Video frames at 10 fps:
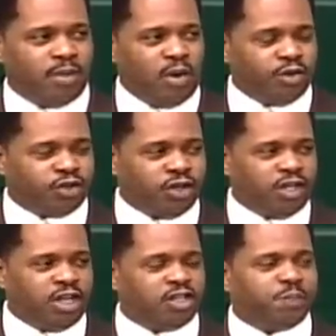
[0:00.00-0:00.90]
Most
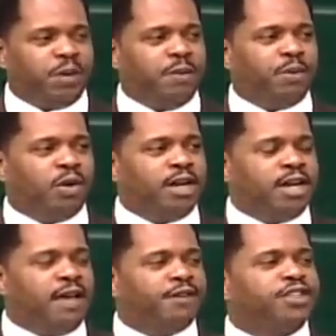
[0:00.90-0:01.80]
of these people
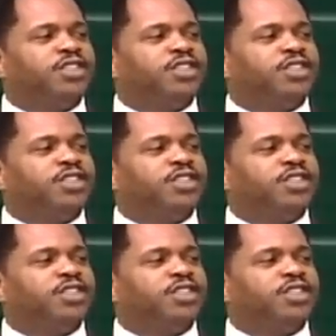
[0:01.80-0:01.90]
had never